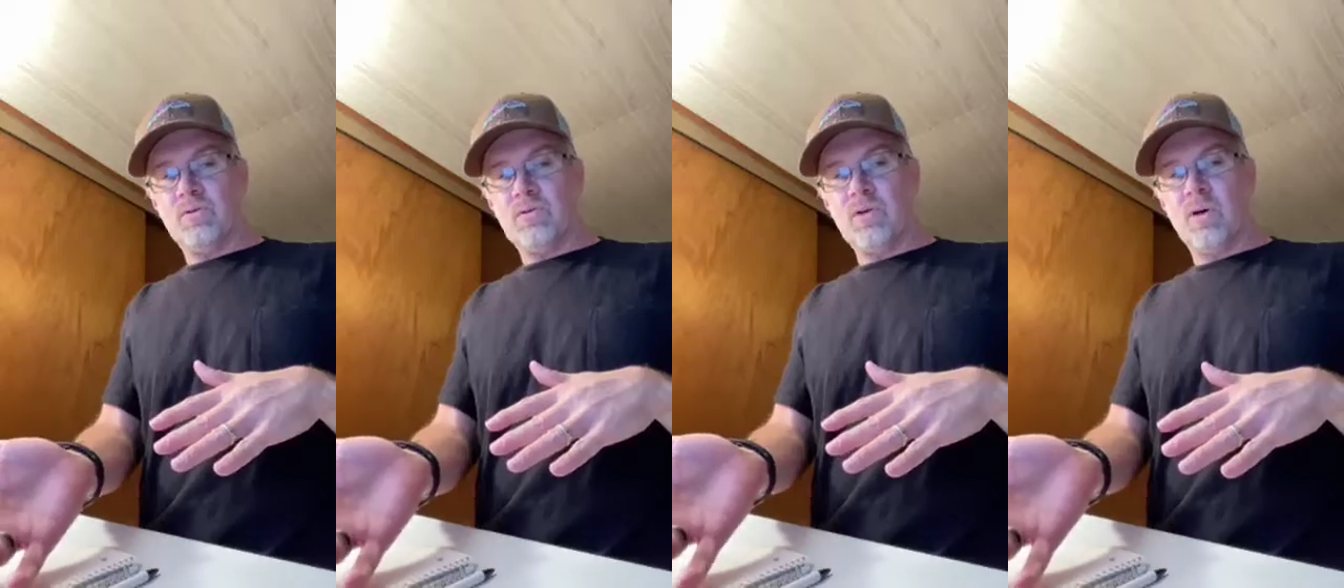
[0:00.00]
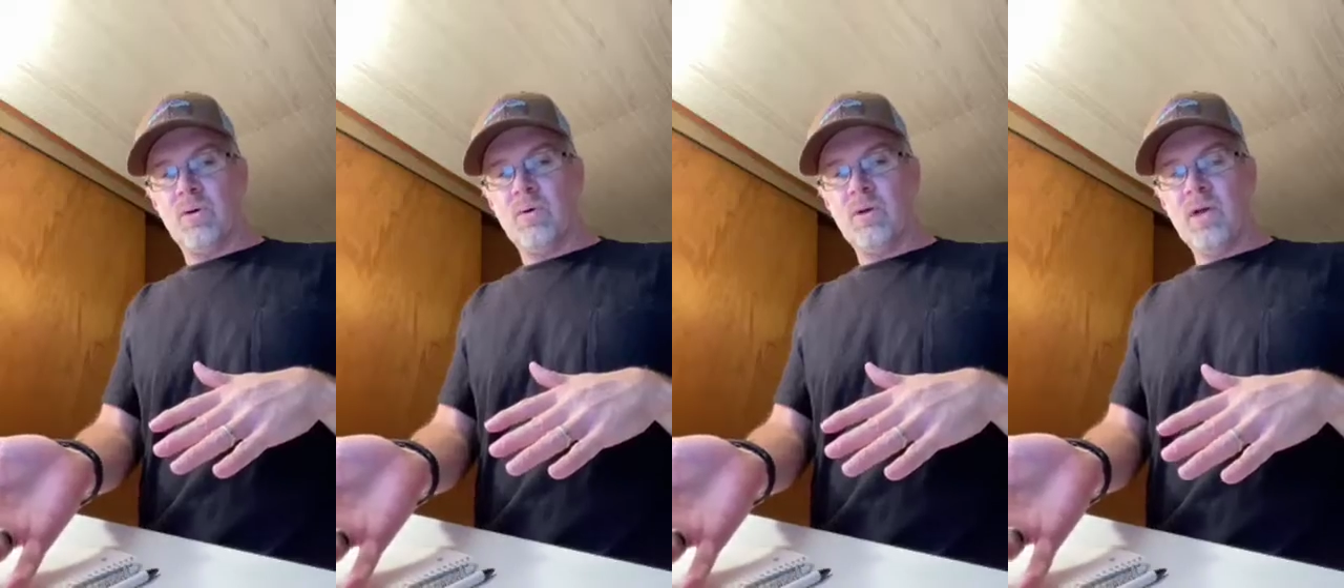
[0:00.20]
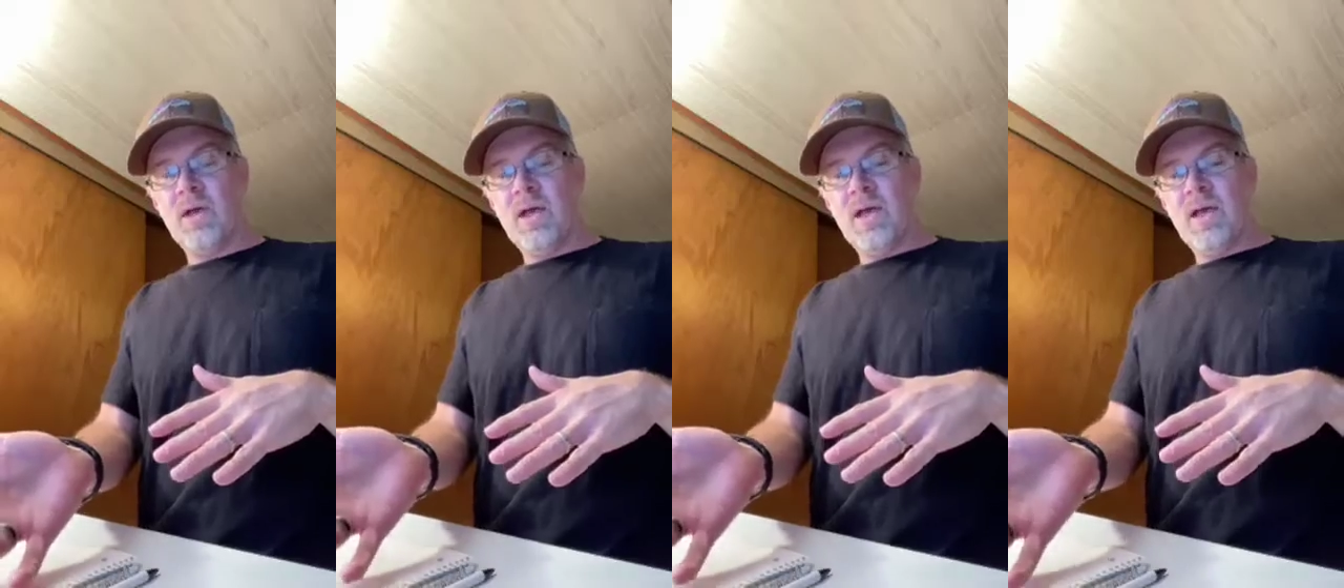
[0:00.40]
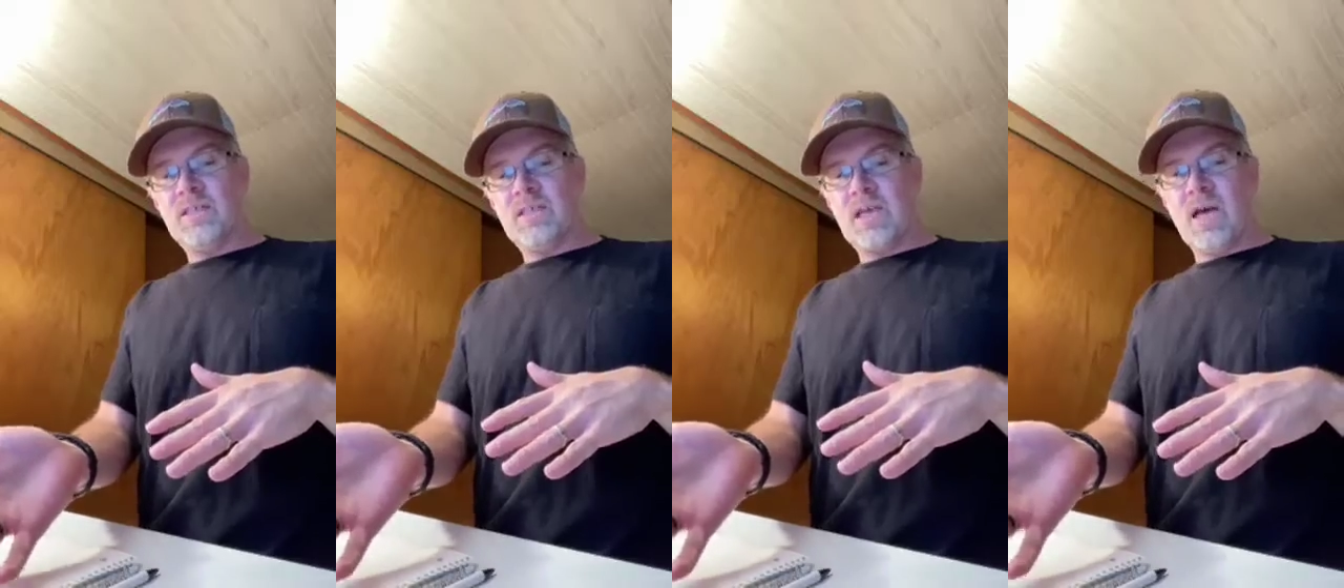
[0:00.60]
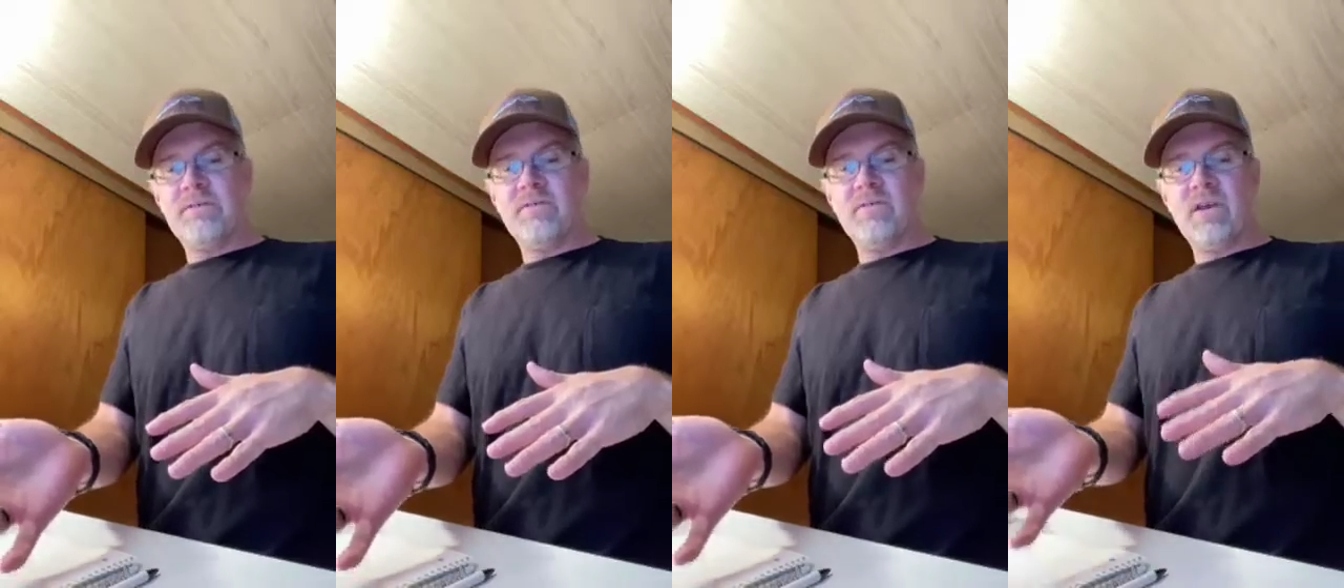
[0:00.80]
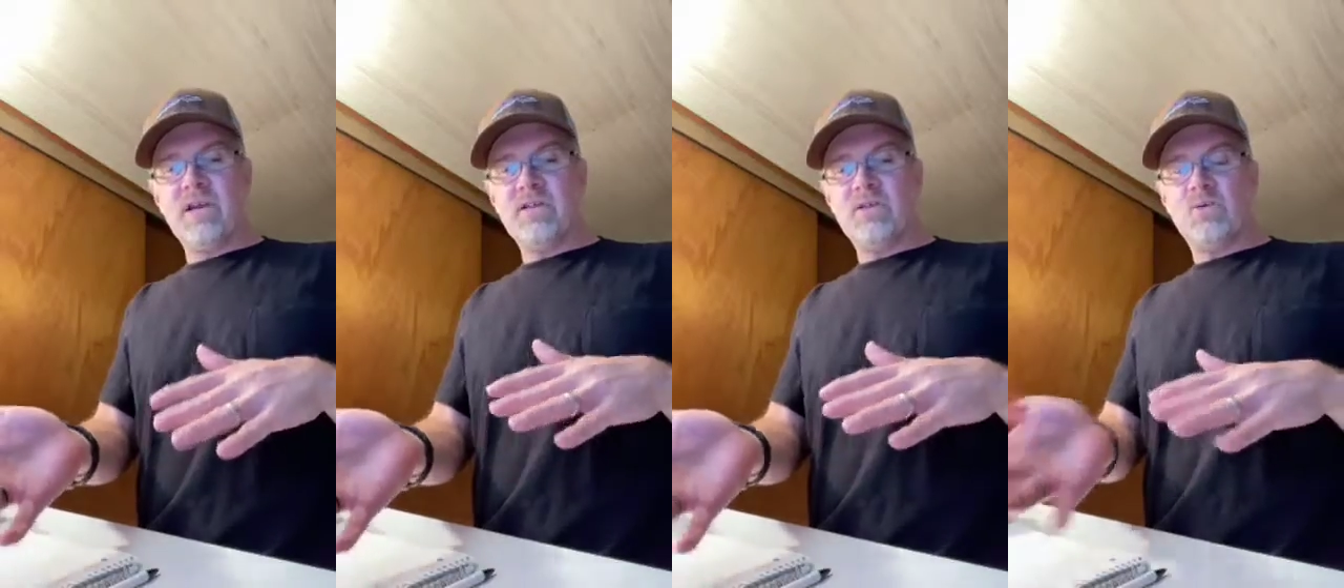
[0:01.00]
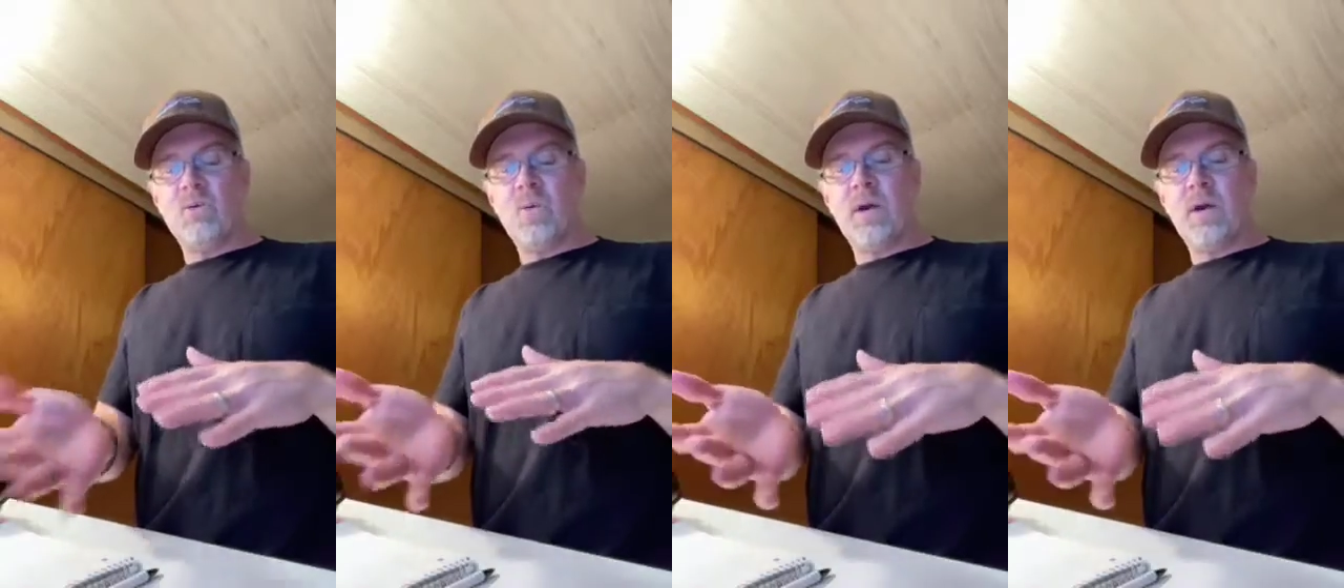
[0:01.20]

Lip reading: So it's kind of a nice